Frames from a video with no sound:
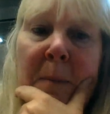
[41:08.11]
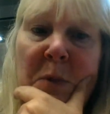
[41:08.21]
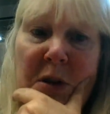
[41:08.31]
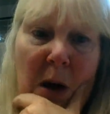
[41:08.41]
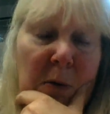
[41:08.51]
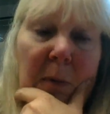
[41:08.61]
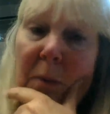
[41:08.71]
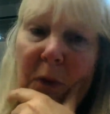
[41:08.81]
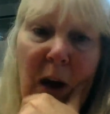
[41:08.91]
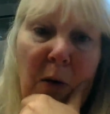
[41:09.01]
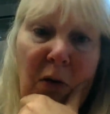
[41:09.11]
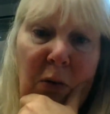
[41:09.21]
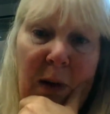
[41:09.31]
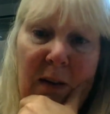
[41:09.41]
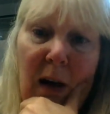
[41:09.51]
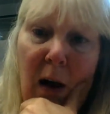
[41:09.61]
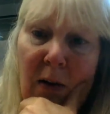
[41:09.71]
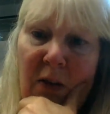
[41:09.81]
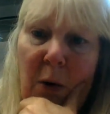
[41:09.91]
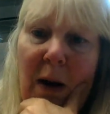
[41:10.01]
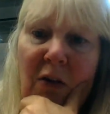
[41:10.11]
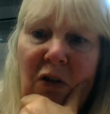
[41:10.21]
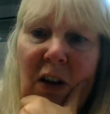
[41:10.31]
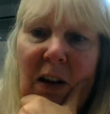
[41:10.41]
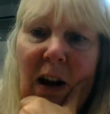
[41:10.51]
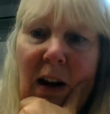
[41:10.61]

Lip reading: so go to Twitter, ask the question,